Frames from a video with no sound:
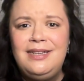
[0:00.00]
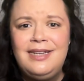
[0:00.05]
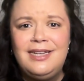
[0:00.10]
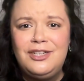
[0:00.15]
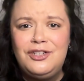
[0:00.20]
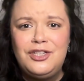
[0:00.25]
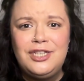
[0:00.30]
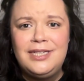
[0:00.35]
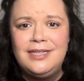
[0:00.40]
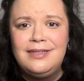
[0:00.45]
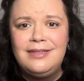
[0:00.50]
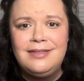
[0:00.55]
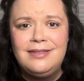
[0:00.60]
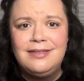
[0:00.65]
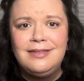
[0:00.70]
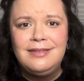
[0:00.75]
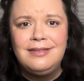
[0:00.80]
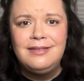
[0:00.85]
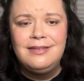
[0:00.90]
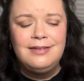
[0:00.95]
Yeah, she is.
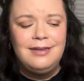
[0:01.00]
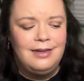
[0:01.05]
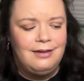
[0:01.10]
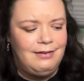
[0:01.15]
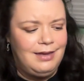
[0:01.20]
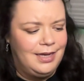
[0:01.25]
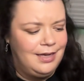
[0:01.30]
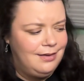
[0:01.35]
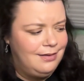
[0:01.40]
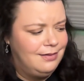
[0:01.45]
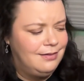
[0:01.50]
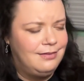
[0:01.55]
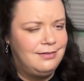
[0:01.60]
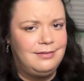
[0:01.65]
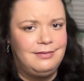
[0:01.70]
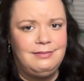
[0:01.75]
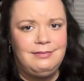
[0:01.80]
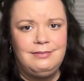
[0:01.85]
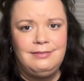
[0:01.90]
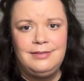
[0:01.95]
Okay,
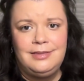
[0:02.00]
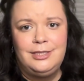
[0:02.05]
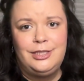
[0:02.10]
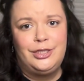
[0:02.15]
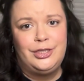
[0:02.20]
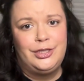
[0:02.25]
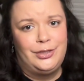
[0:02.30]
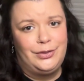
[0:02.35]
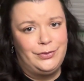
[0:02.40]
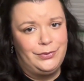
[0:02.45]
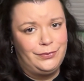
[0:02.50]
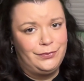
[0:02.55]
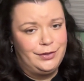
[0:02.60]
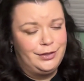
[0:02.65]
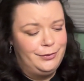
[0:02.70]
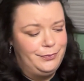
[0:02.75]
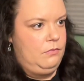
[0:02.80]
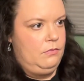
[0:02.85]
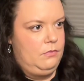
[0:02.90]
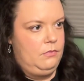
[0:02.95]
girl, start over.
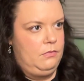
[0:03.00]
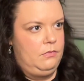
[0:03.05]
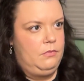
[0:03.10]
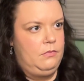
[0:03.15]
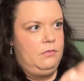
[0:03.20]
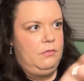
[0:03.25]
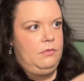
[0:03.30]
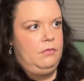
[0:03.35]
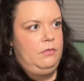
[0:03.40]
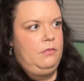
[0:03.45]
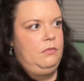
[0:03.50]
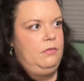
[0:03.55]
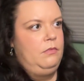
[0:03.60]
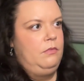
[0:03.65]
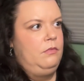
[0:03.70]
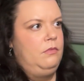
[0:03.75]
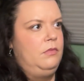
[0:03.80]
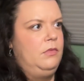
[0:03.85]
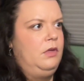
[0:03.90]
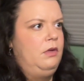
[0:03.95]

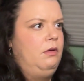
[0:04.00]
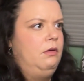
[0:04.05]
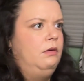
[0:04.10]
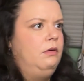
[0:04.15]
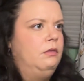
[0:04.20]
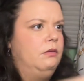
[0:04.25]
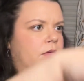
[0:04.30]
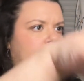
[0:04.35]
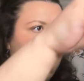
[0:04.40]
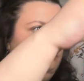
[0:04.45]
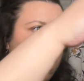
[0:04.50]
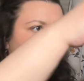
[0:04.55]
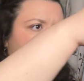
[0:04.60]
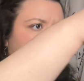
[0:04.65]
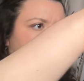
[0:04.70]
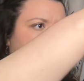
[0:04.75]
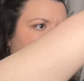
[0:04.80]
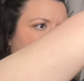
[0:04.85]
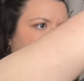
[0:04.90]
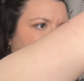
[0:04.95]
Girl,
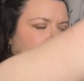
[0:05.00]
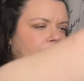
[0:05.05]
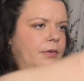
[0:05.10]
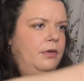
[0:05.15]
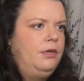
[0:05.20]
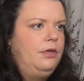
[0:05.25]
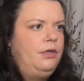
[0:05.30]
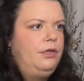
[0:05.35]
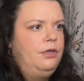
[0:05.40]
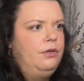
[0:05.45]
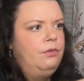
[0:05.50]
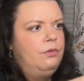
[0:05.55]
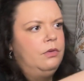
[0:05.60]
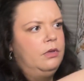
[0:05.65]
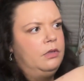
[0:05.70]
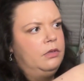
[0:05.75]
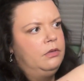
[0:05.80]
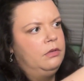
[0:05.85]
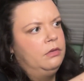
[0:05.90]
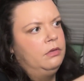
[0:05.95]
what happened to you,
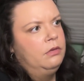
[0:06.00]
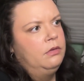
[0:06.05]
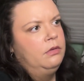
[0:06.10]
hon?